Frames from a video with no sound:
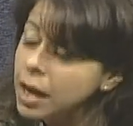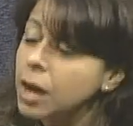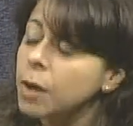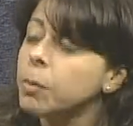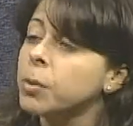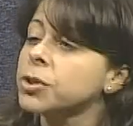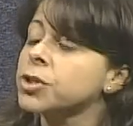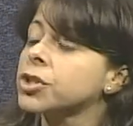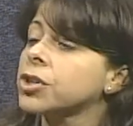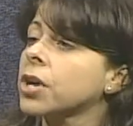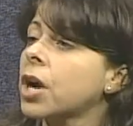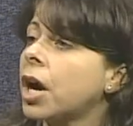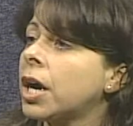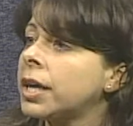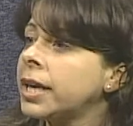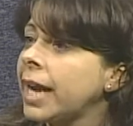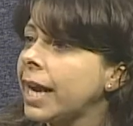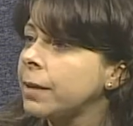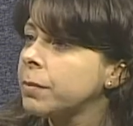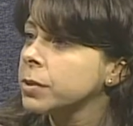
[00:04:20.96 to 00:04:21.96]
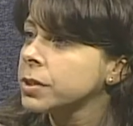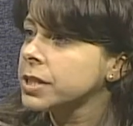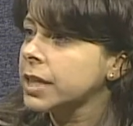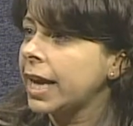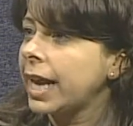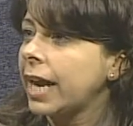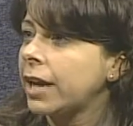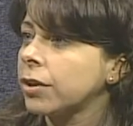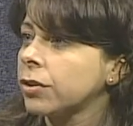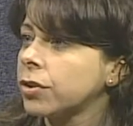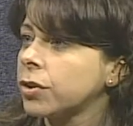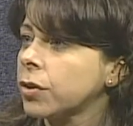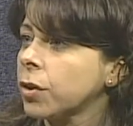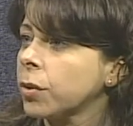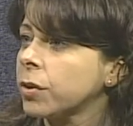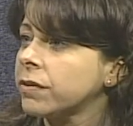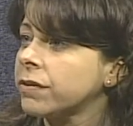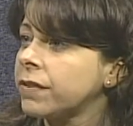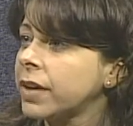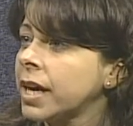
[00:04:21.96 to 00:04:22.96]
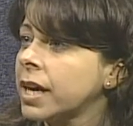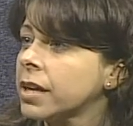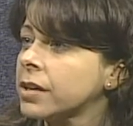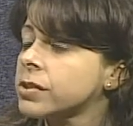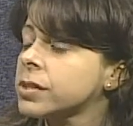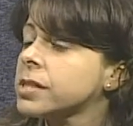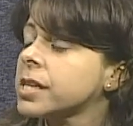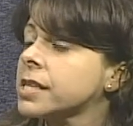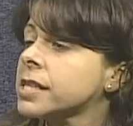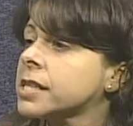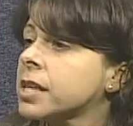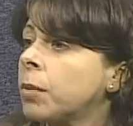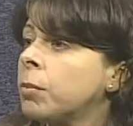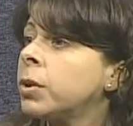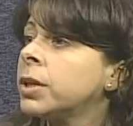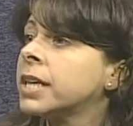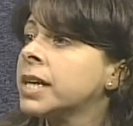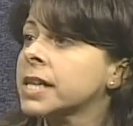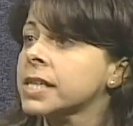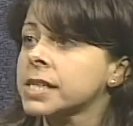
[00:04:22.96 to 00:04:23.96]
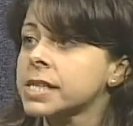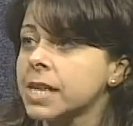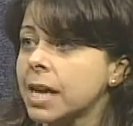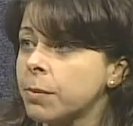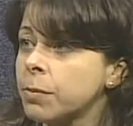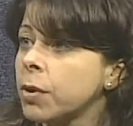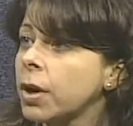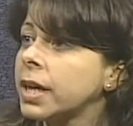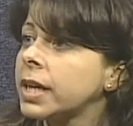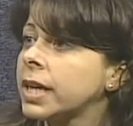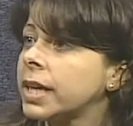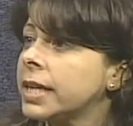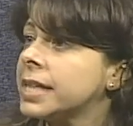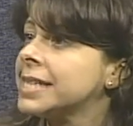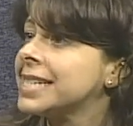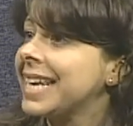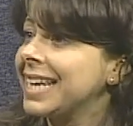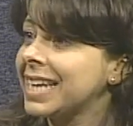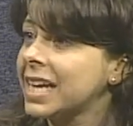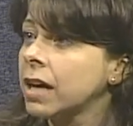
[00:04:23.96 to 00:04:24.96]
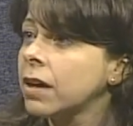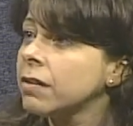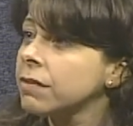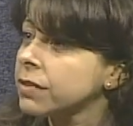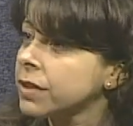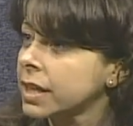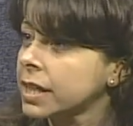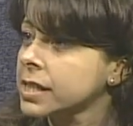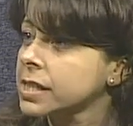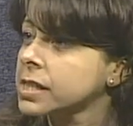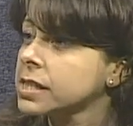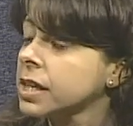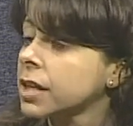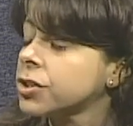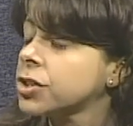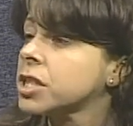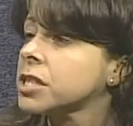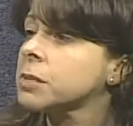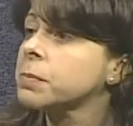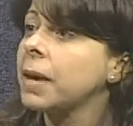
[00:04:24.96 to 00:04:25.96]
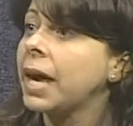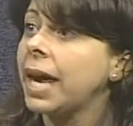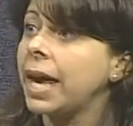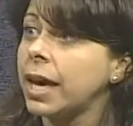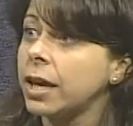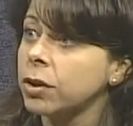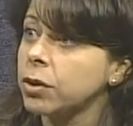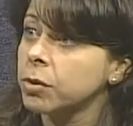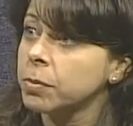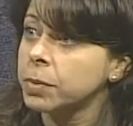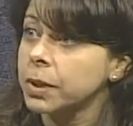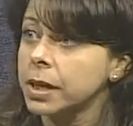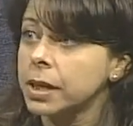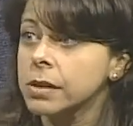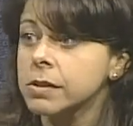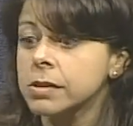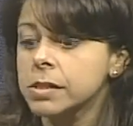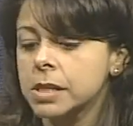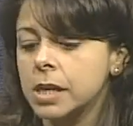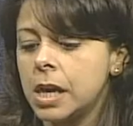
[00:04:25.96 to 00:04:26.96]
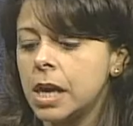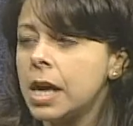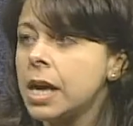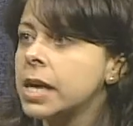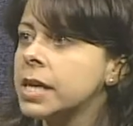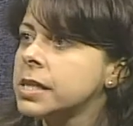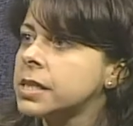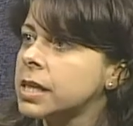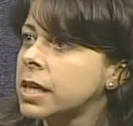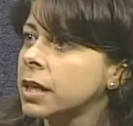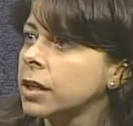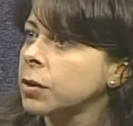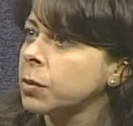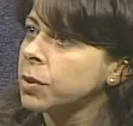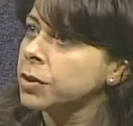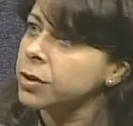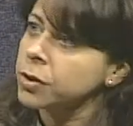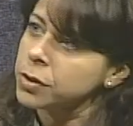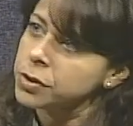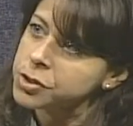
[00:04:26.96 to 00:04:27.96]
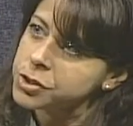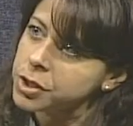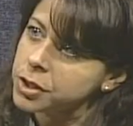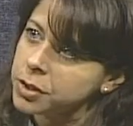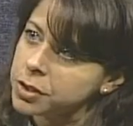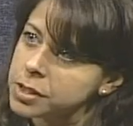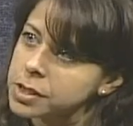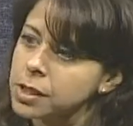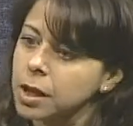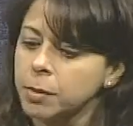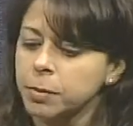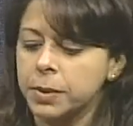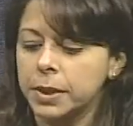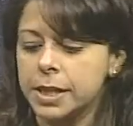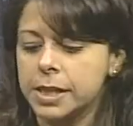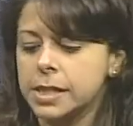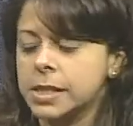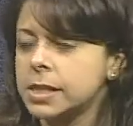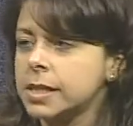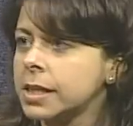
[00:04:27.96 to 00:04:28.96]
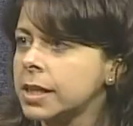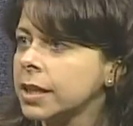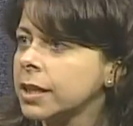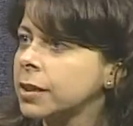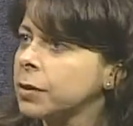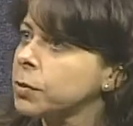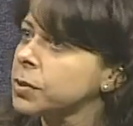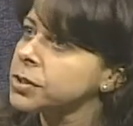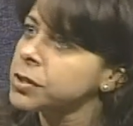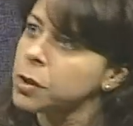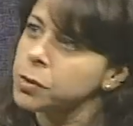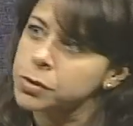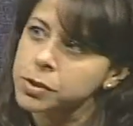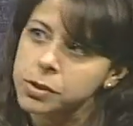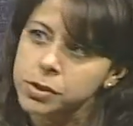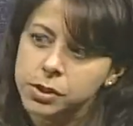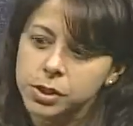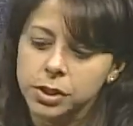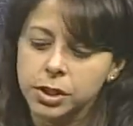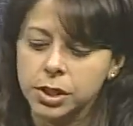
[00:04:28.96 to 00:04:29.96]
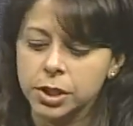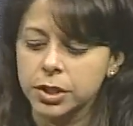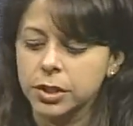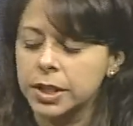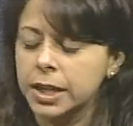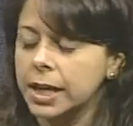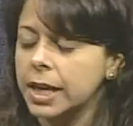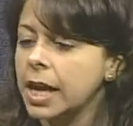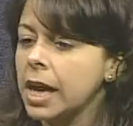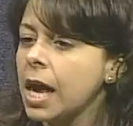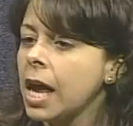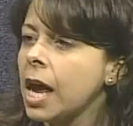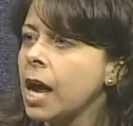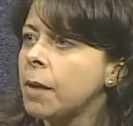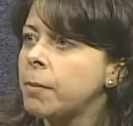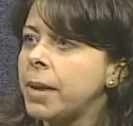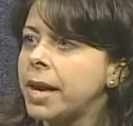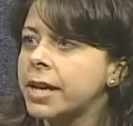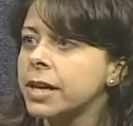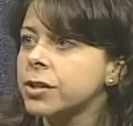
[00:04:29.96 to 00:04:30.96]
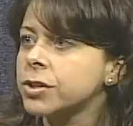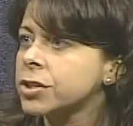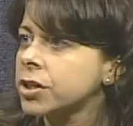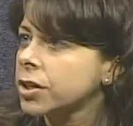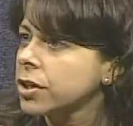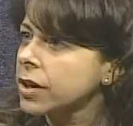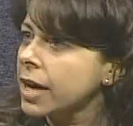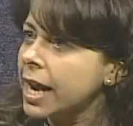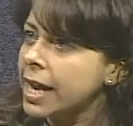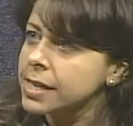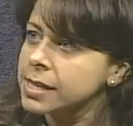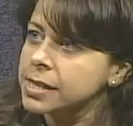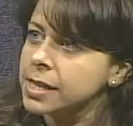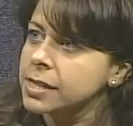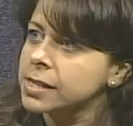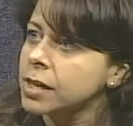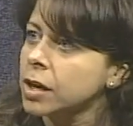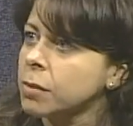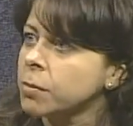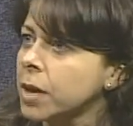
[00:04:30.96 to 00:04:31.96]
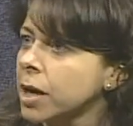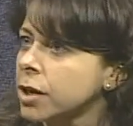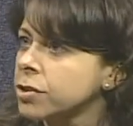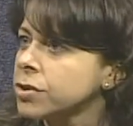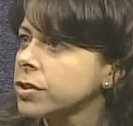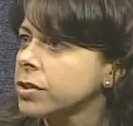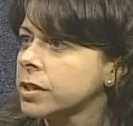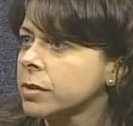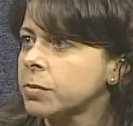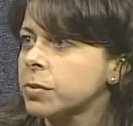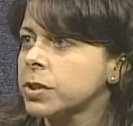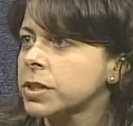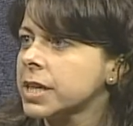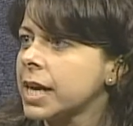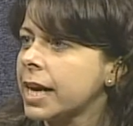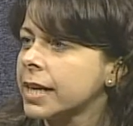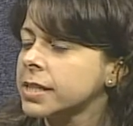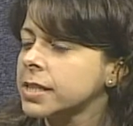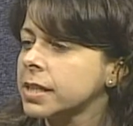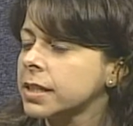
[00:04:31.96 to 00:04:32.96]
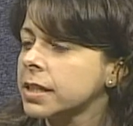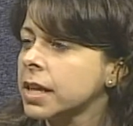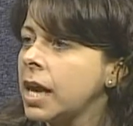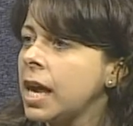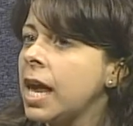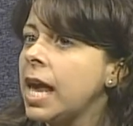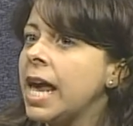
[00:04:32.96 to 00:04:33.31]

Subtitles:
but you're unable to handle your own affairs, that someone can step right in and take care of things such as paying your bills, dealing with your insurance companies, dealing with Social Security, making sure your assets are marshaled and protected.